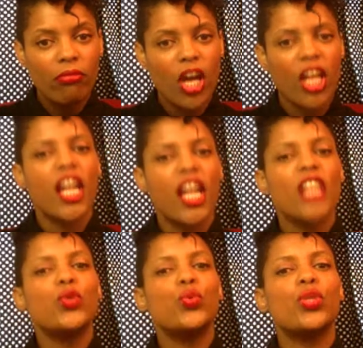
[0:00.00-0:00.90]

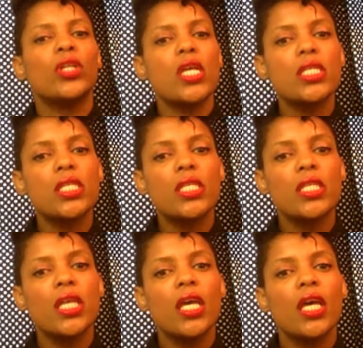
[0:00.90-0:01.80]
Gratitudinous
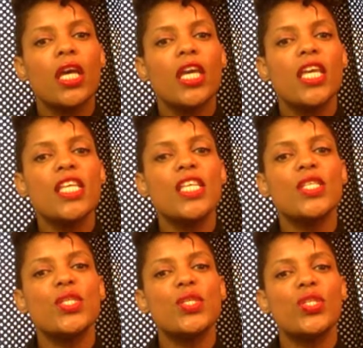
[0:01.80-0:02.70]

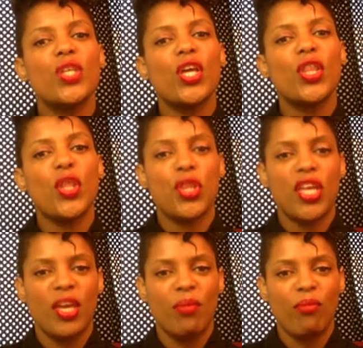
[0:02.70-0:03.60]
is the
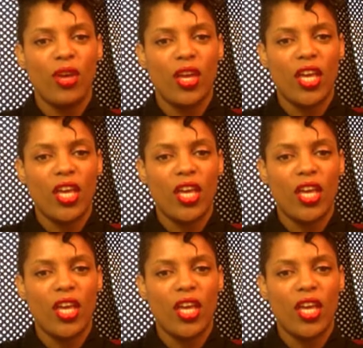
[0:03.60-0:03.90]
theme